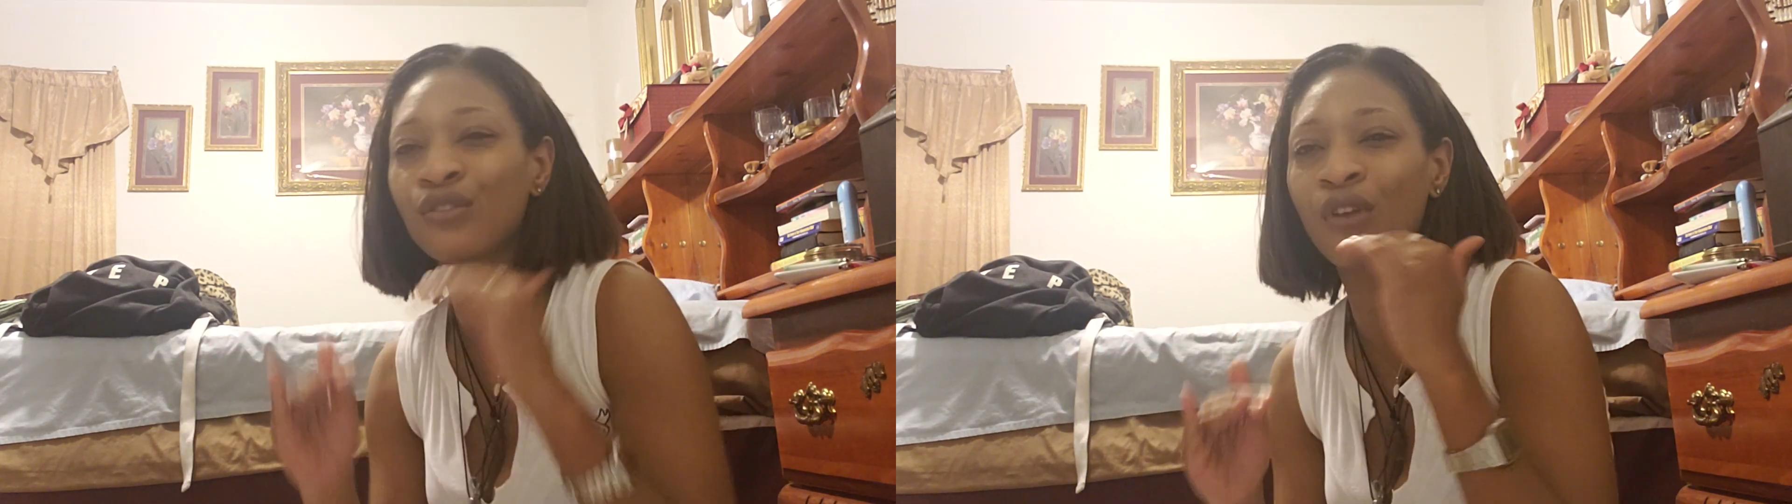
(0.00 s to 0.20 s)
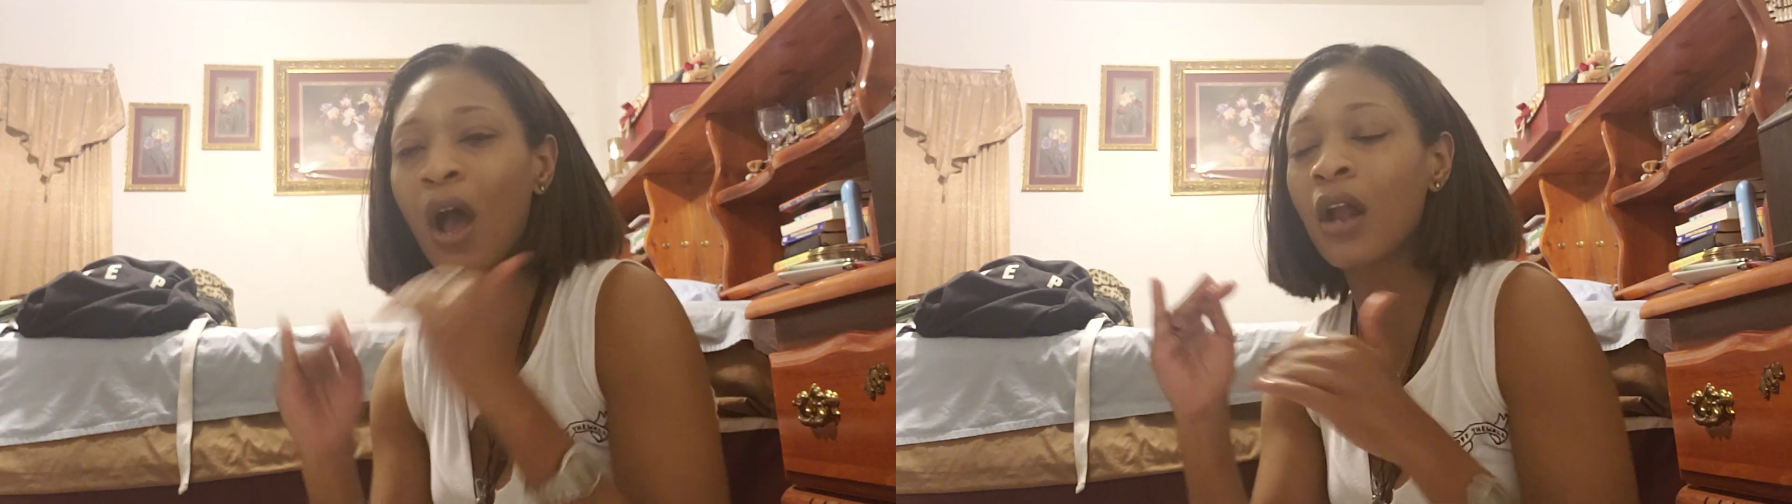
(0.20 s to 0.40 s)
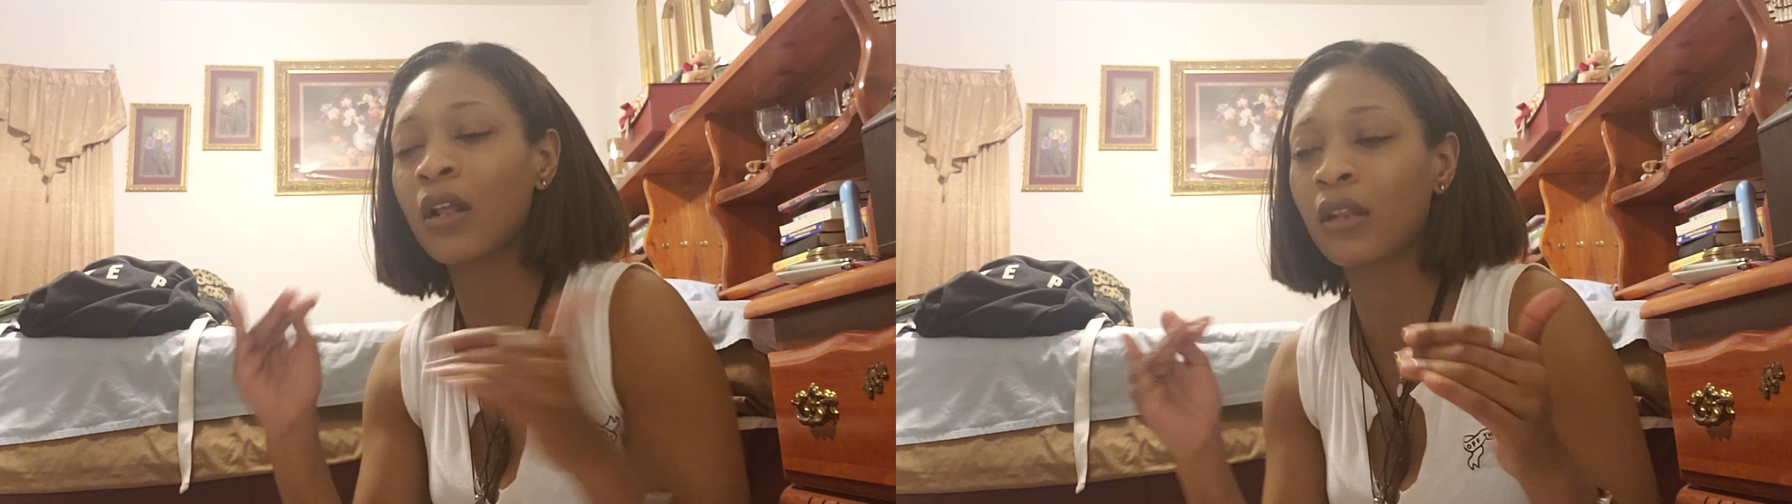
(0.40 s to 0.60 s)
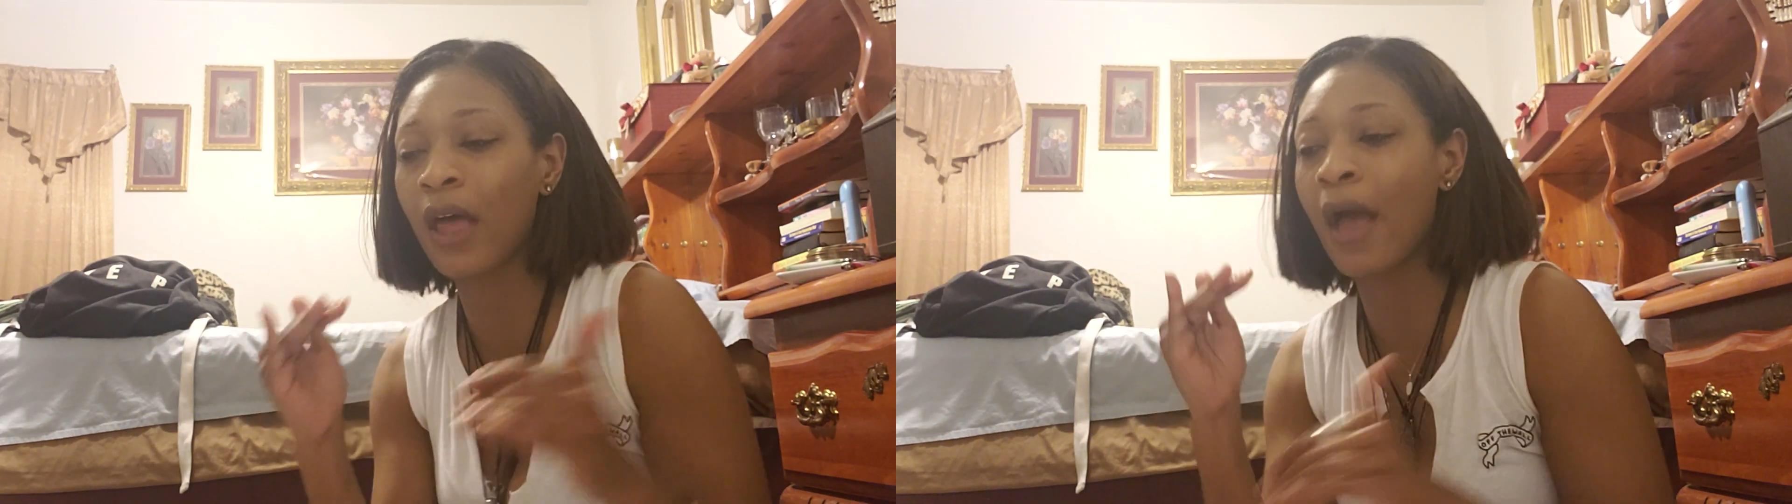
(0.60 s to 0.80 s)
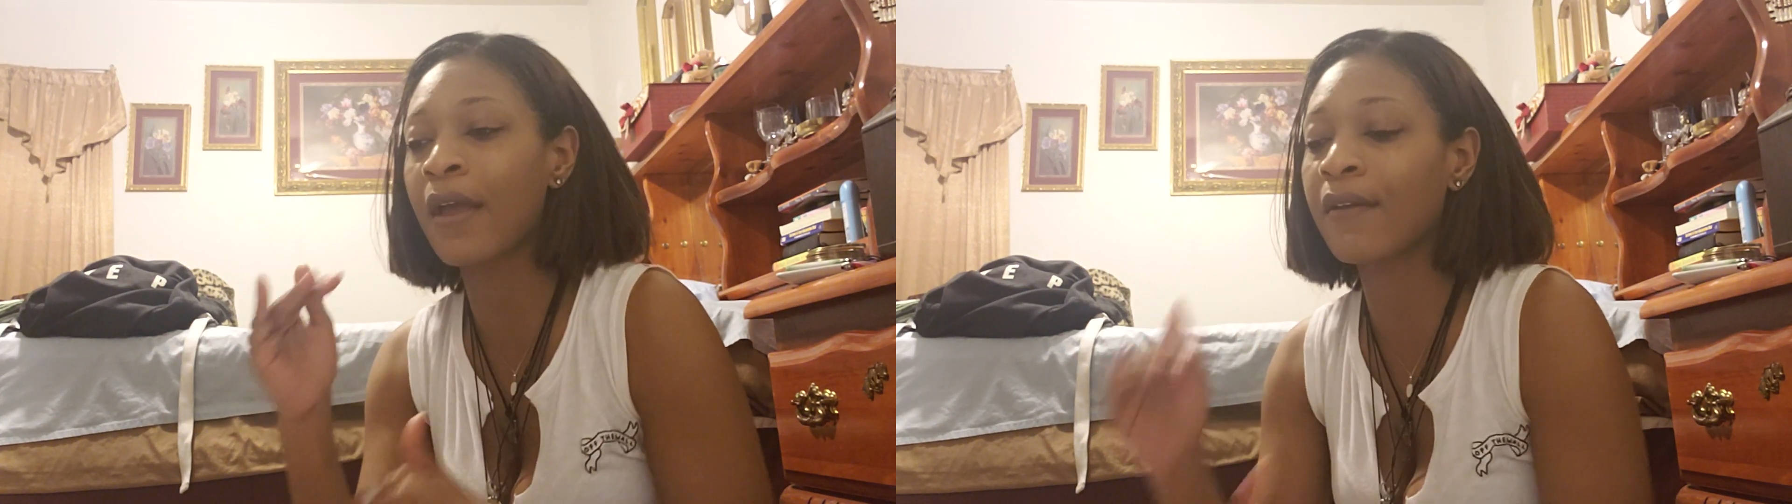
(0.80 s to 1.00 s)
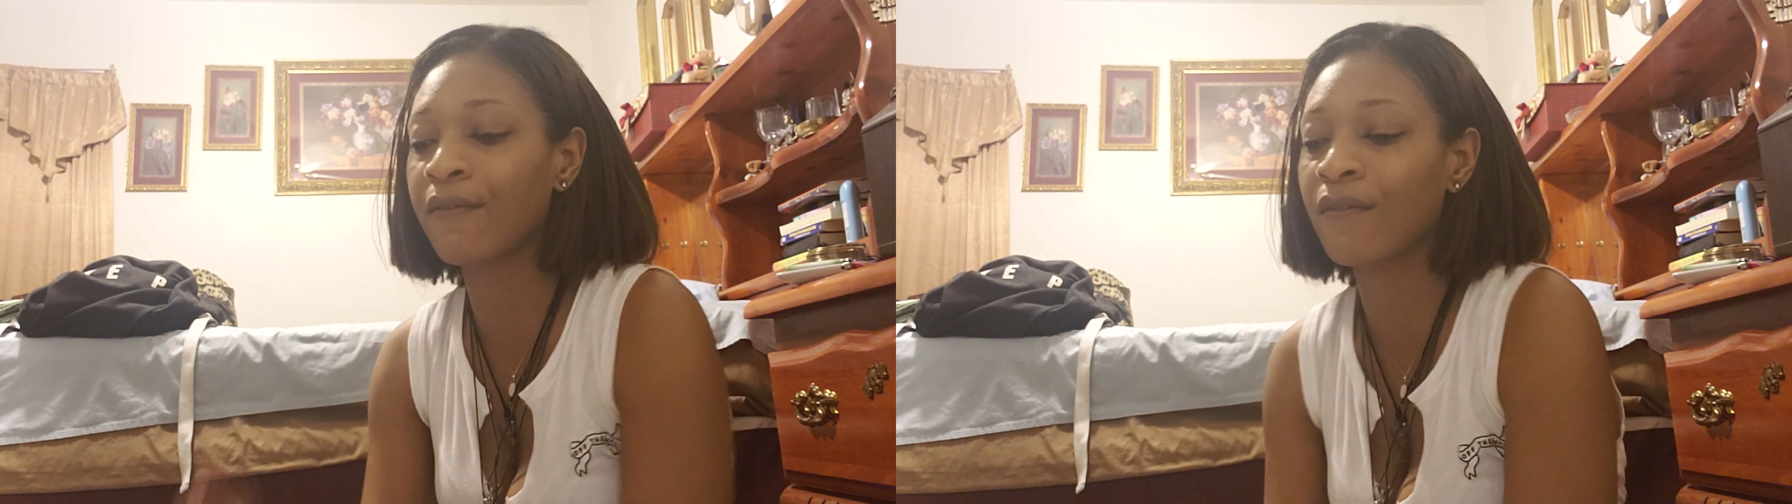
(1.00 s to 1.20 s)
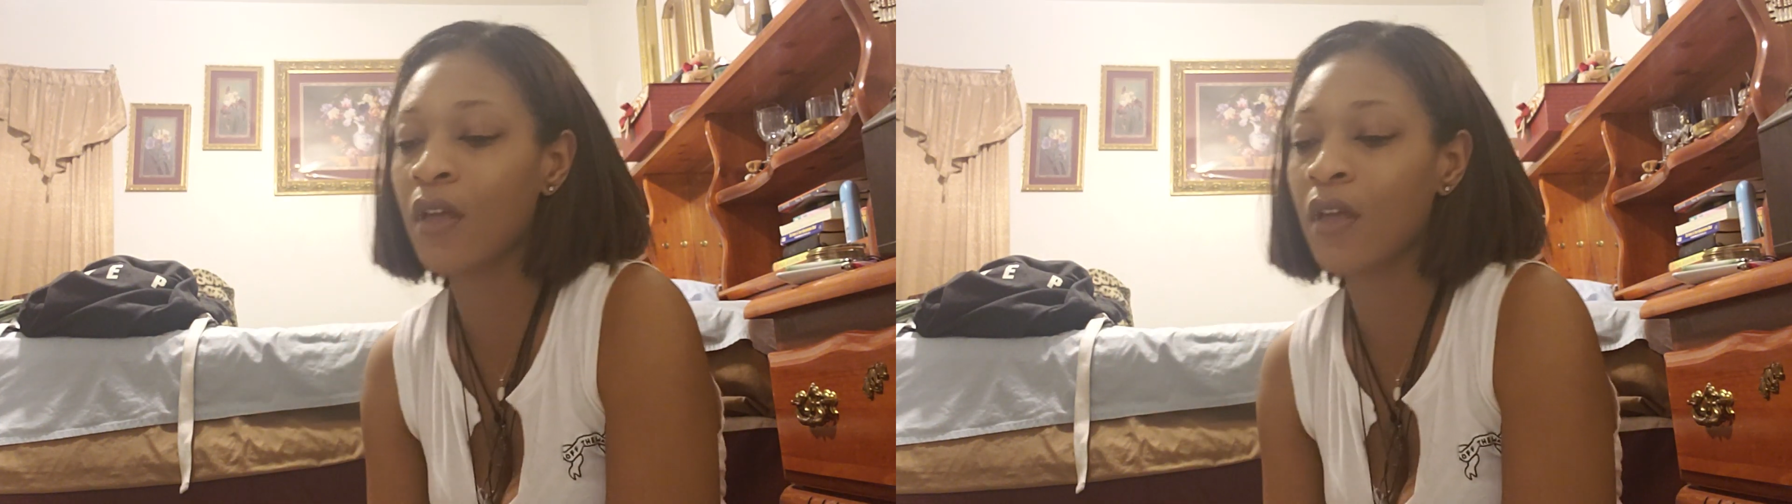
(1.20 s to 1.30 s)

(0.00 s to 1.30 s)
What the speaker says: try to